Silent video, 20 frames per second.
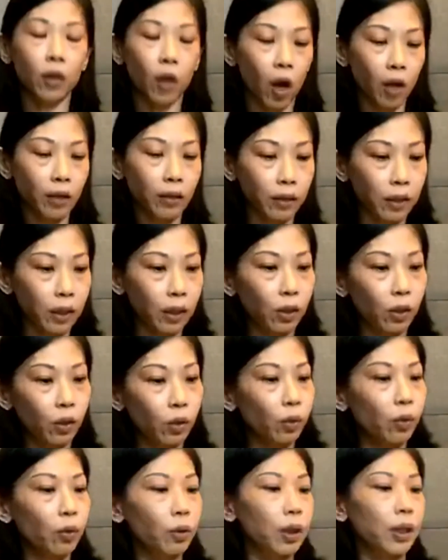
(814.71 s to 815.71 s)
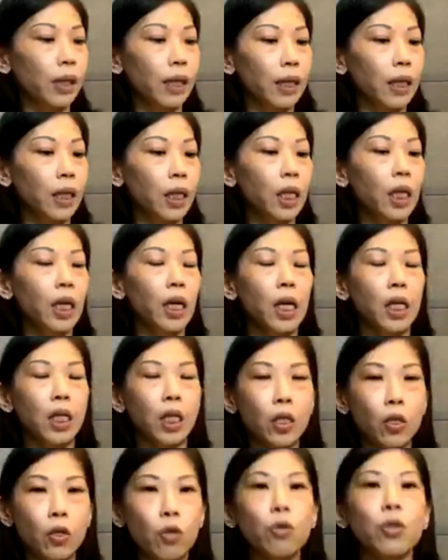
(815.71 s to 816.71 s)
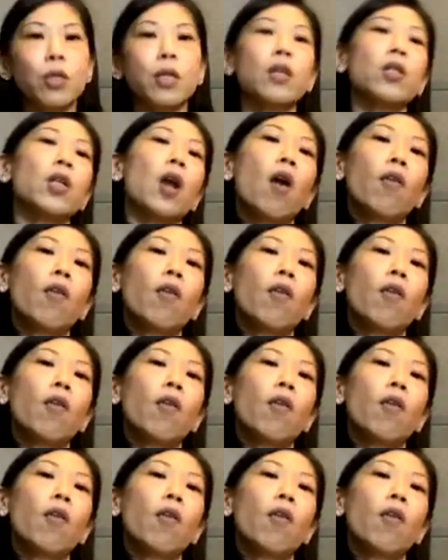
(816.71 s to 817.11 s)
continued to study the usage